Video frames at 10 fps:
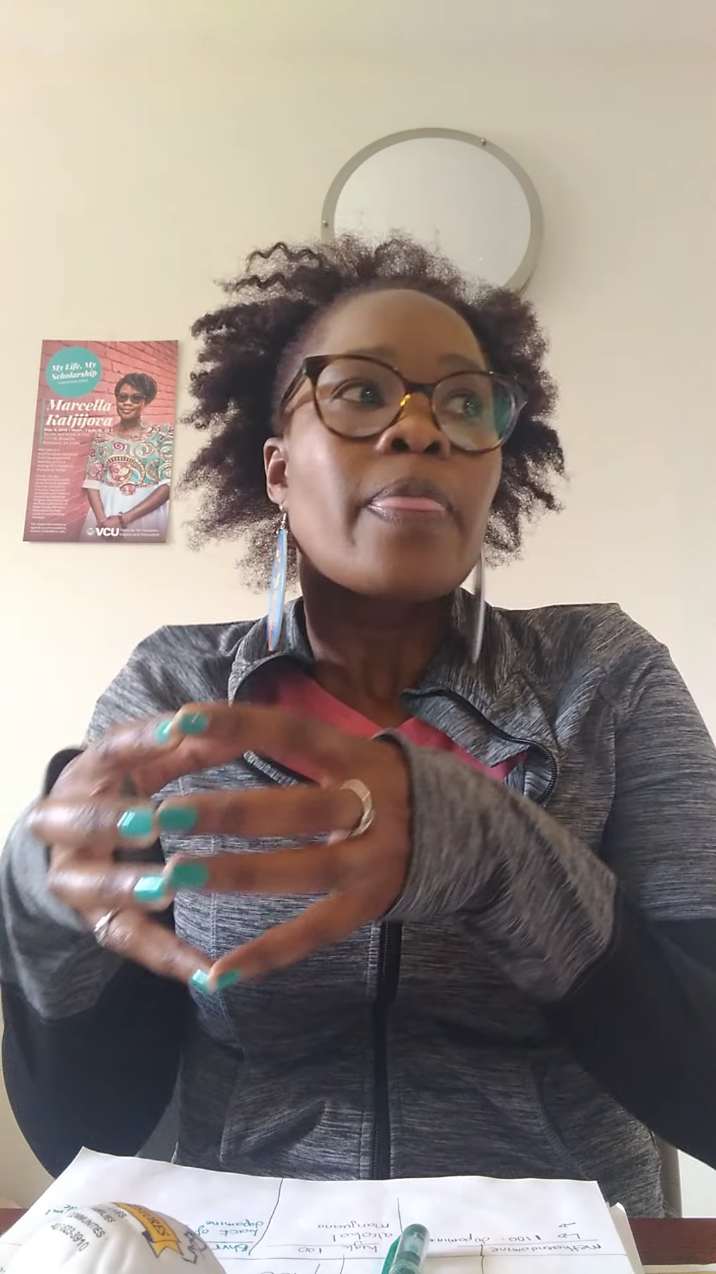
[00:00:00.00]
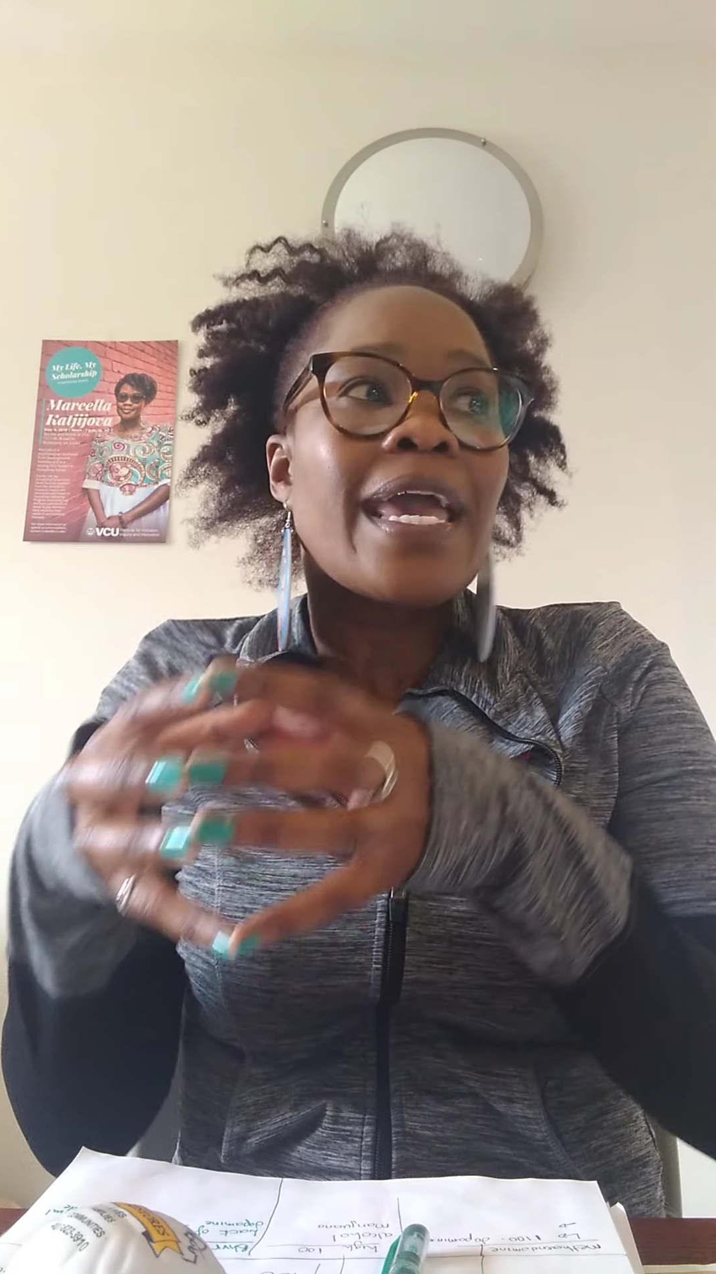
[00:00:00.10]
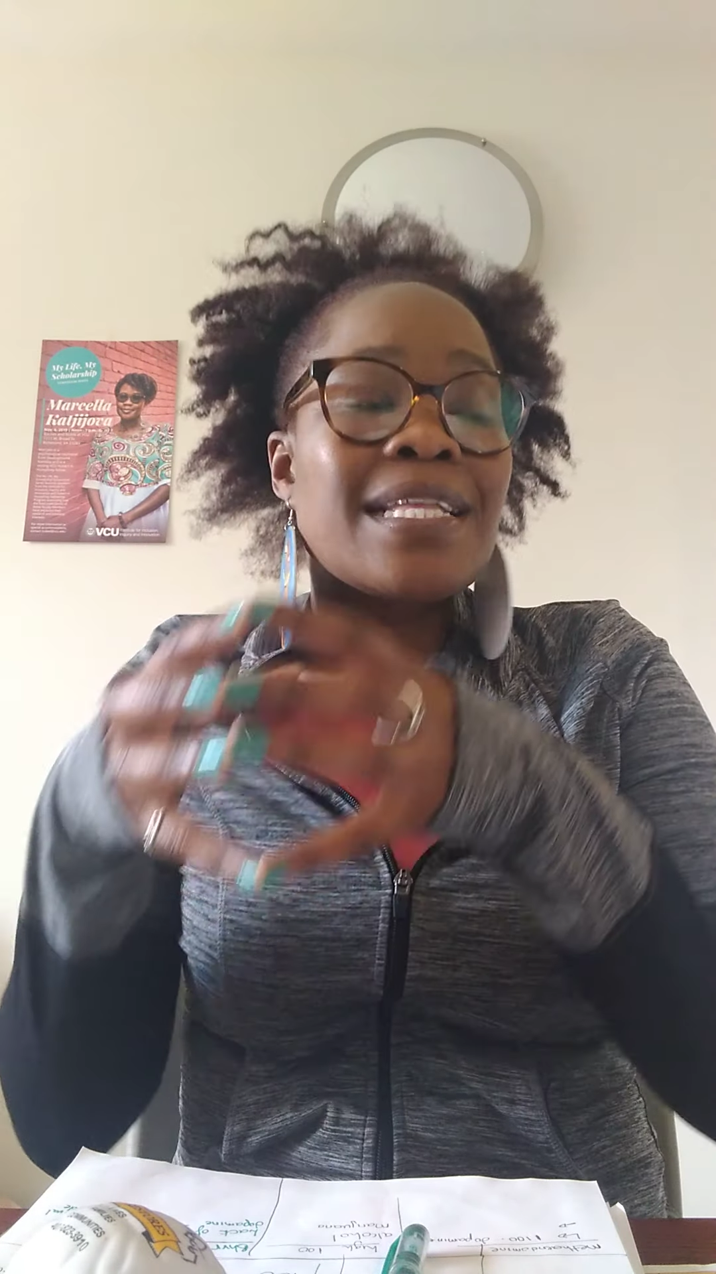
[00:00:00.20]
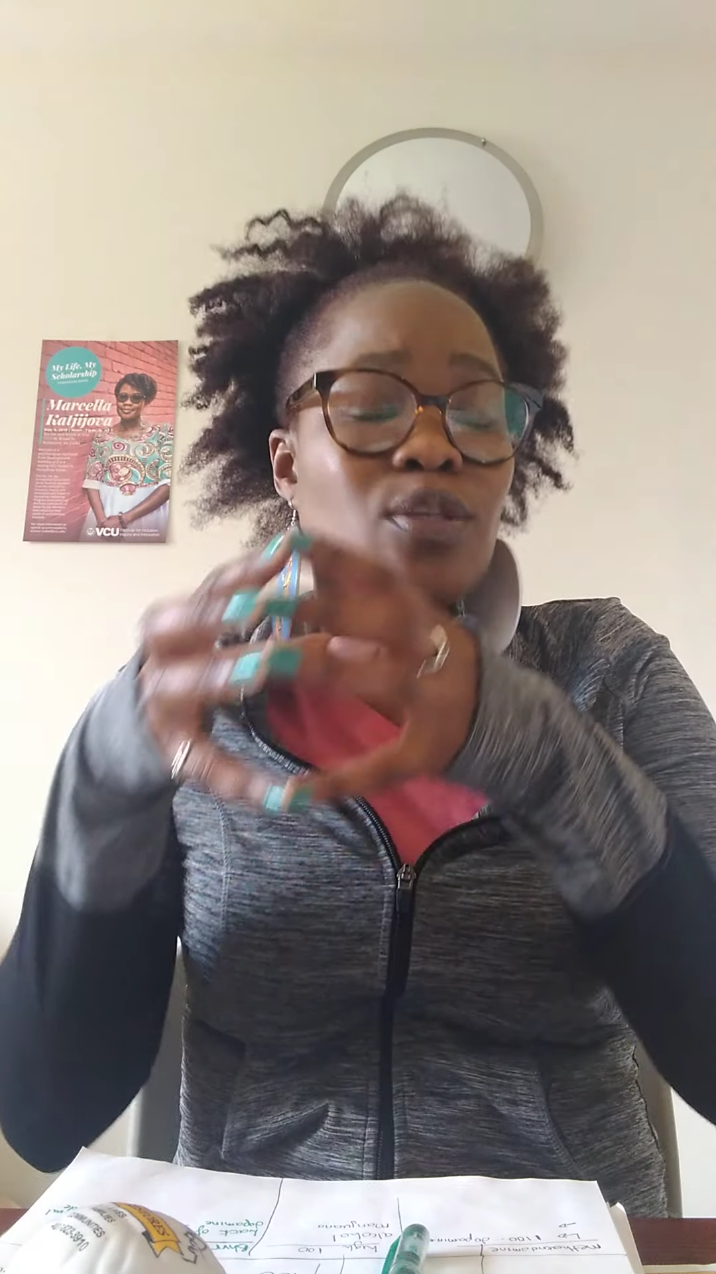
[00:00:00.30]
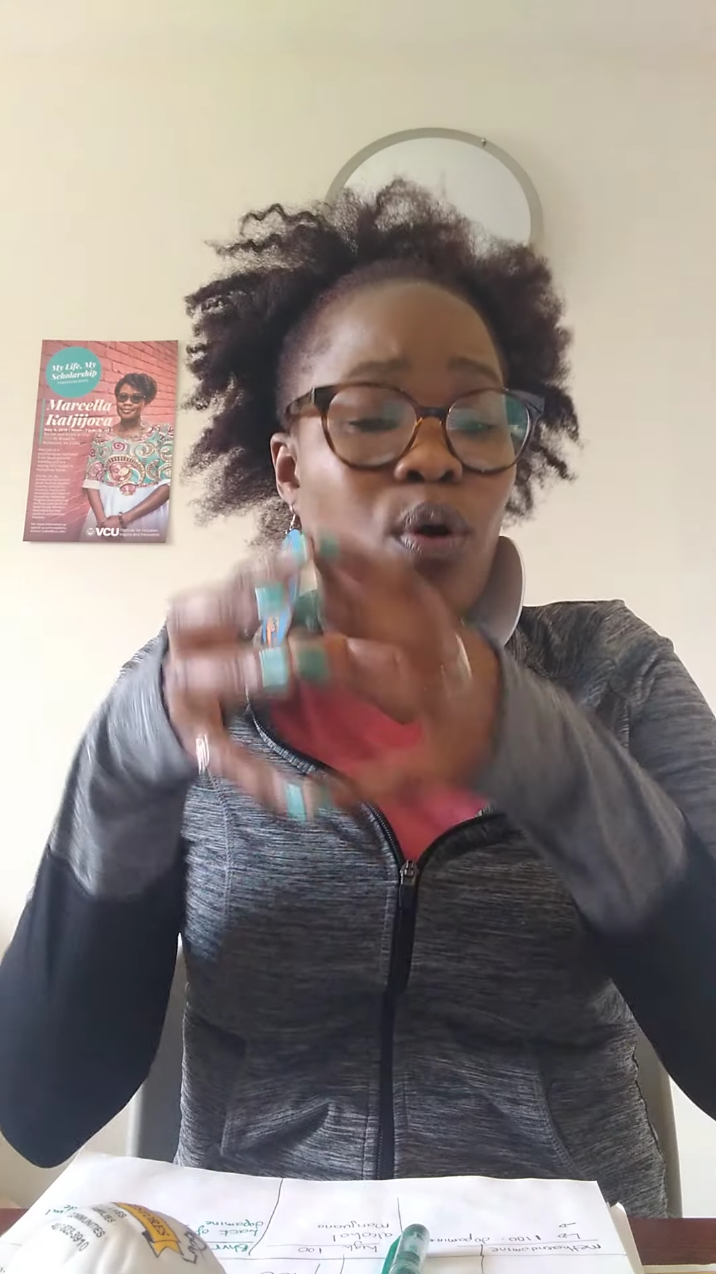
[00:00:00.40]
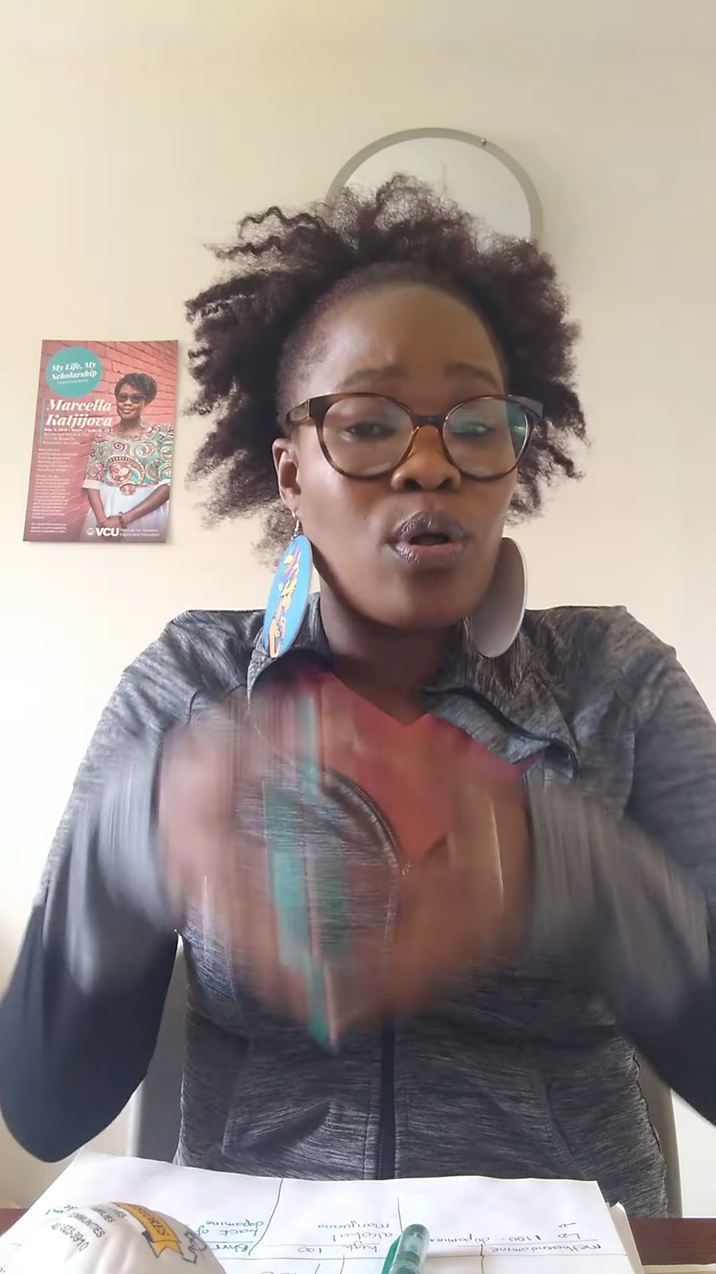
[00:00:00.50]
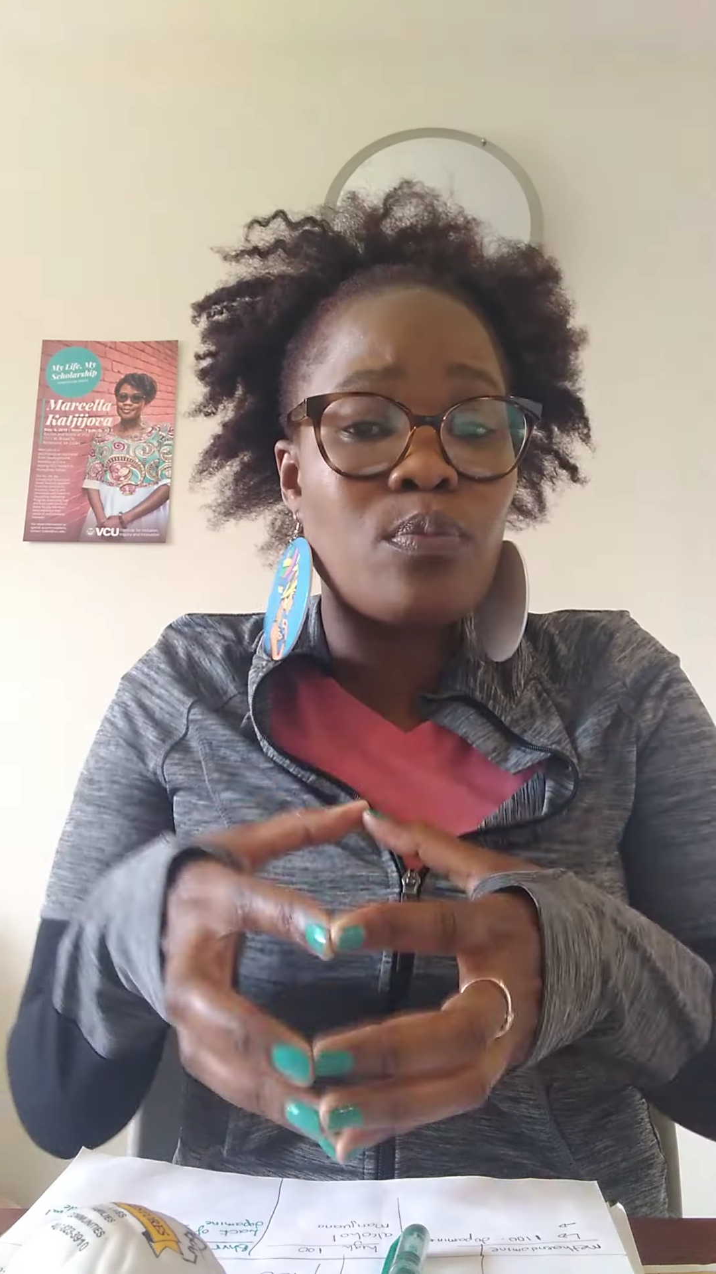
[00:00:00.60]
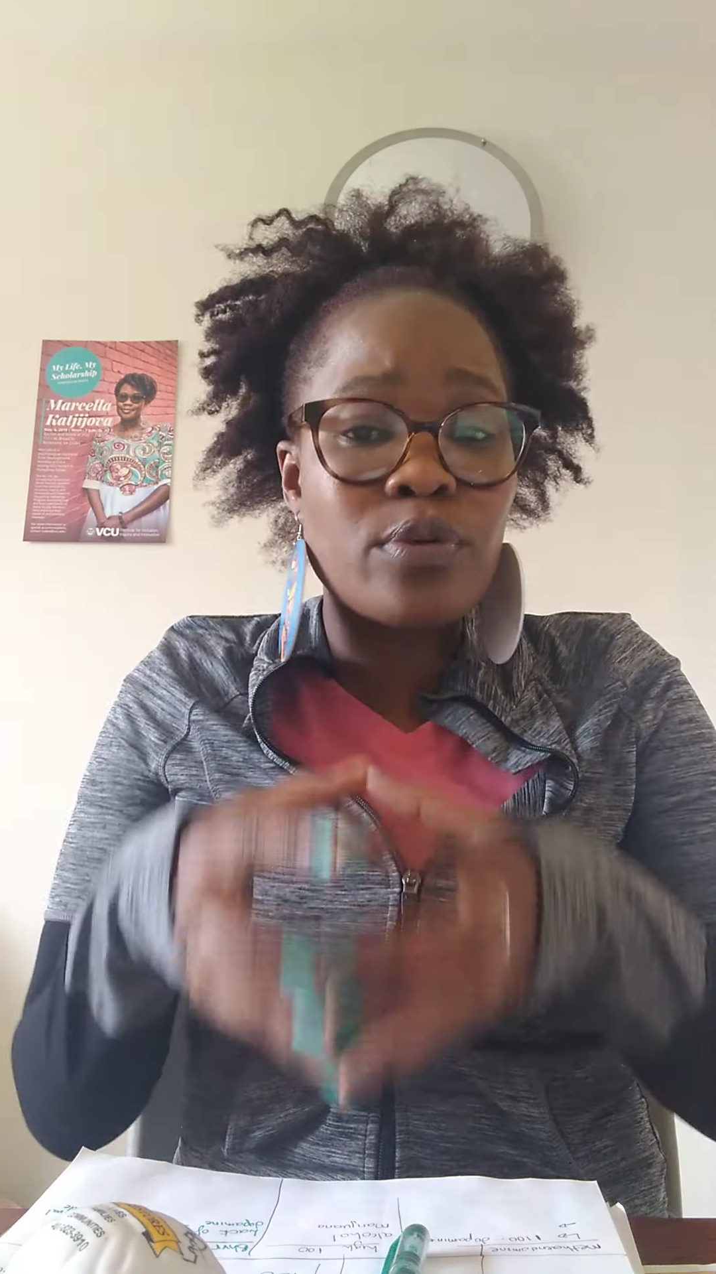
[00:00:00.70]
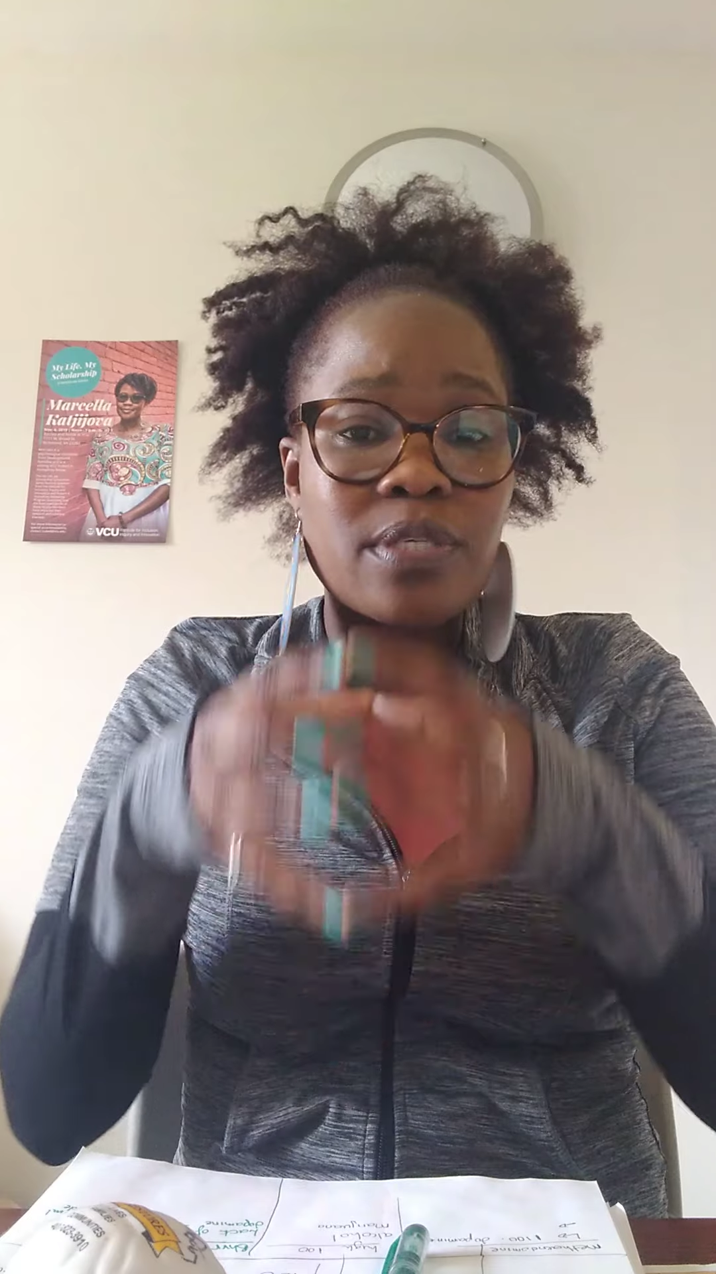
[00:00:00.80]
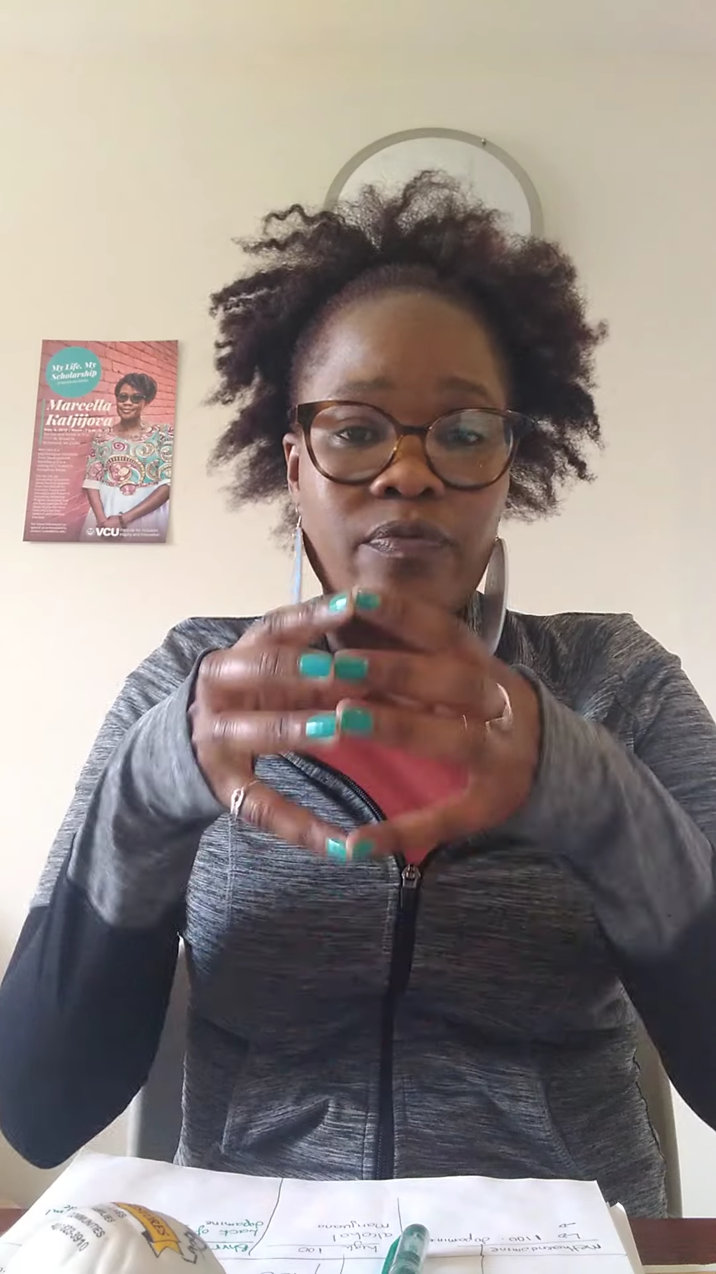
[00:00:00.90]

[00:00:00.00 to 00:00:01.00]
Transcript: it's almost